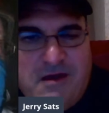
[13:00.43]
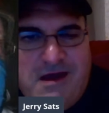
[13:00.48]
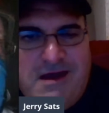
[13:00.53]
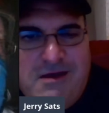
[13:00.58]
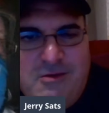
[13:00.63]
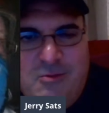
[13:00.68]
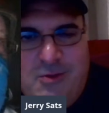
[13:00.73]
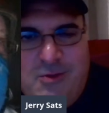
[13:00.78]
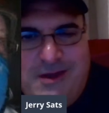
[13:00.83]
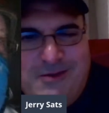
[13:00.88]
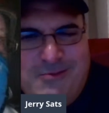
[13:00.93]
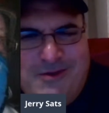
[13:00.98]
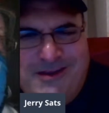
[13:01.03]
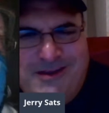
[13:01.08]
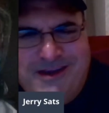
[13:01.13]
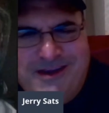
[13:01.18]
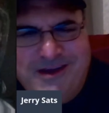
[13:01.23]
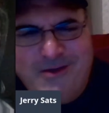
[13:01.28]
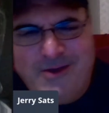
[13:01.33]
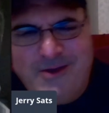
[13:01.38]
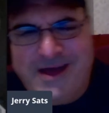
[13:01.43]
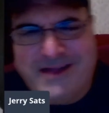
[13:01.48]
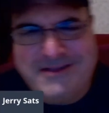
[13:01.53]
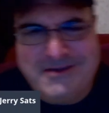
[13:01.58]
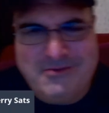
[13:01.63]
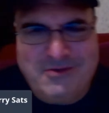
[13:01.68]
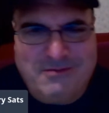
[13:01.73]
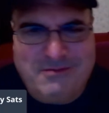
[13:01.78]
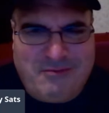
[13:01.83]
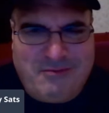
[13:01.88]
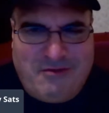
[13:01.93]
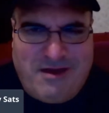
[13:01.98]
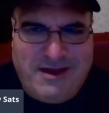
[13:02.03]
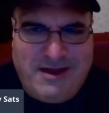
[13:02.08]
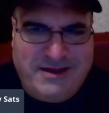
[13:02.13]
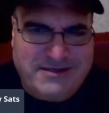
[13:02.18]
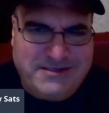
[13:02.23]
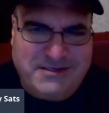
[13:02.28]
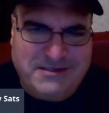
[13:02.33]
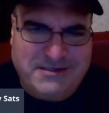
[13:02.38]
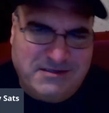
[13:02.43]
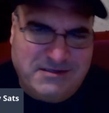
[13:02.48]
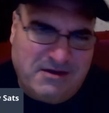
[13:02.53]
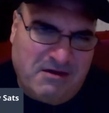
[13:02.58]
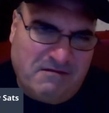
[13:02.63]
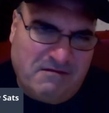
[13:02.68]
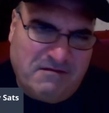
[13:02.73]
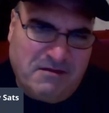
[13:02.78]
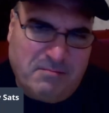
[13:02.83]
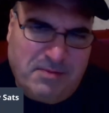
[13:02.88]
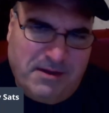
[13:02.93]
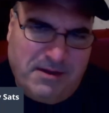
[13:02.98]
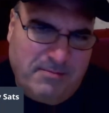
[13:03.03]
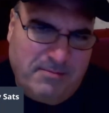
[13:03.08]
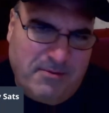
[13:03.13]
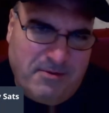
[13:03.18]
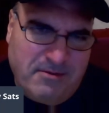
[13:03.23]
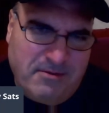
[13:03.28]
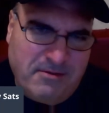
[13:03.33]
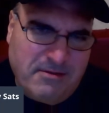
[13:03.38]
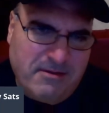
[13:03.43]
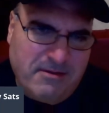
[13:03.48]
Halloween when you go out doing pranks and stuff to people?